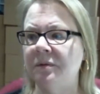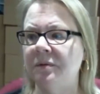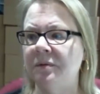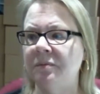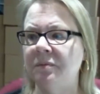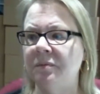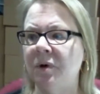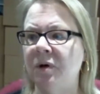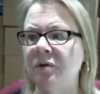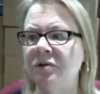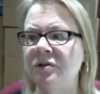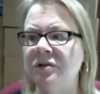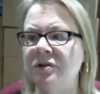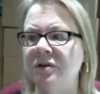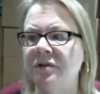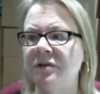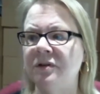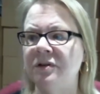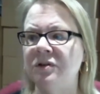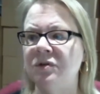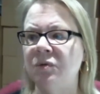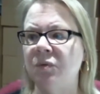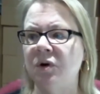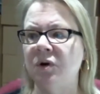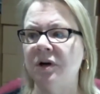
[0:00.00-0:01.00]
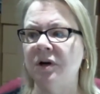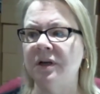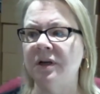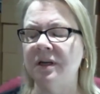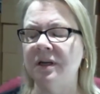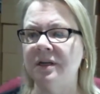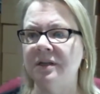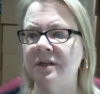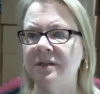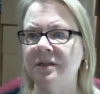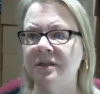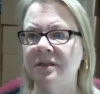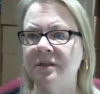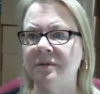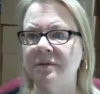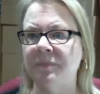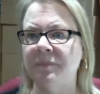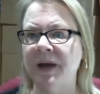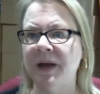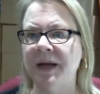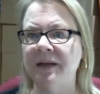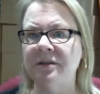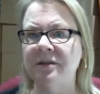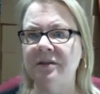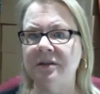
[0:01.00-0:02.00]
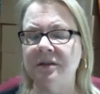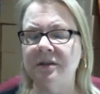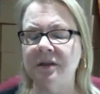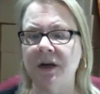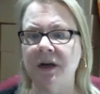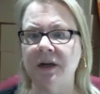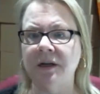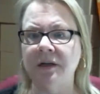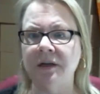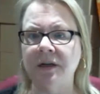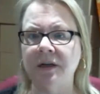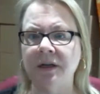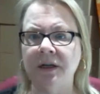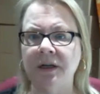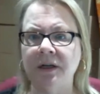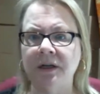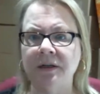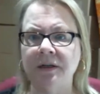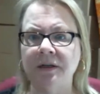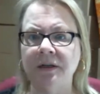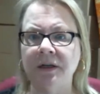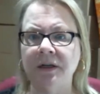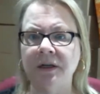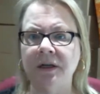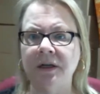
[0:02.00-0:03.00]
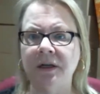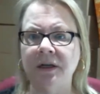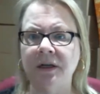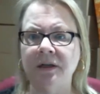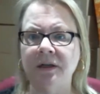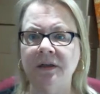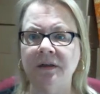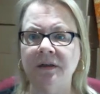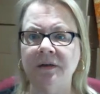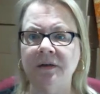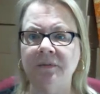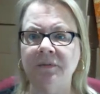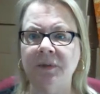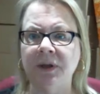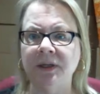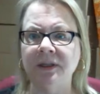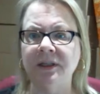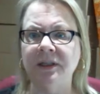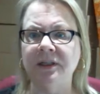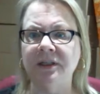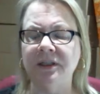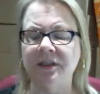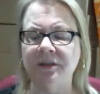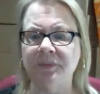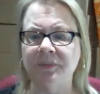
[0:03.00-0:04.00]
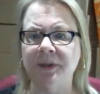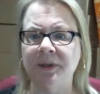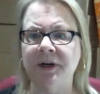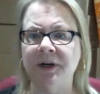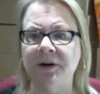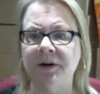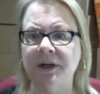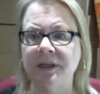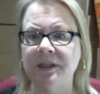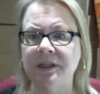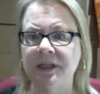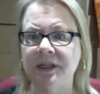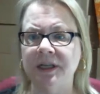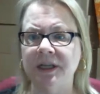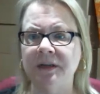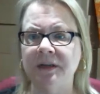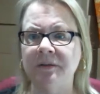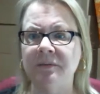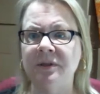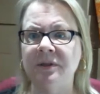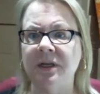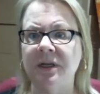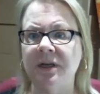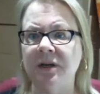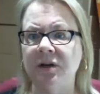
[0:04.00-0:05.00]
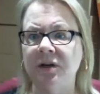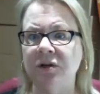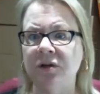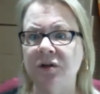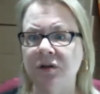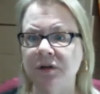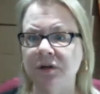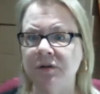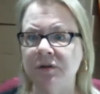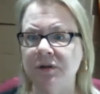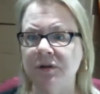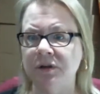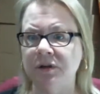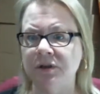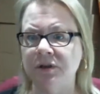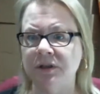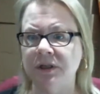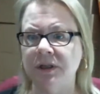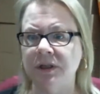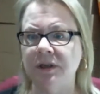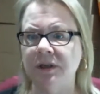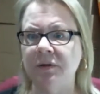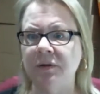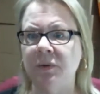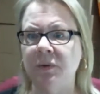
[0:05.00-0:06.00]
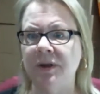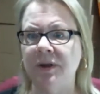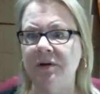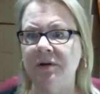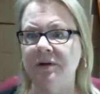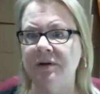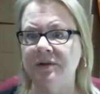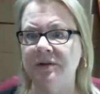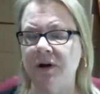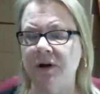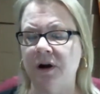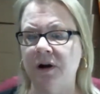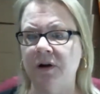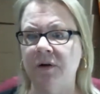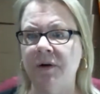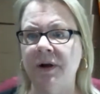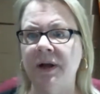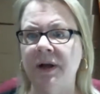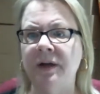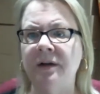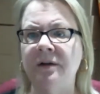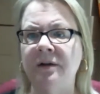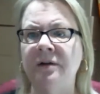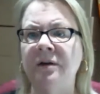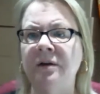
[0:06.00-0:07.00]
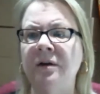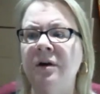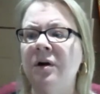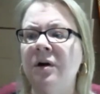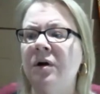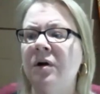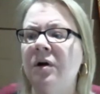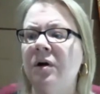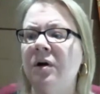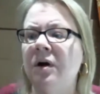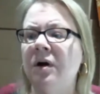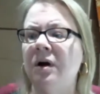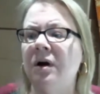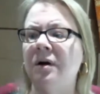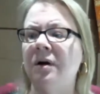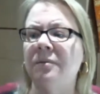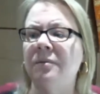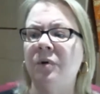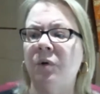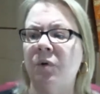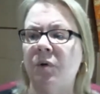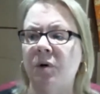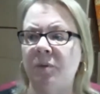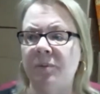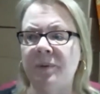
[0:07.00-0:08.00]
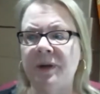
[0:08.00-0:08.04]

most of this work is best done in multidisciplinary teams that include nursing, whether it's RN or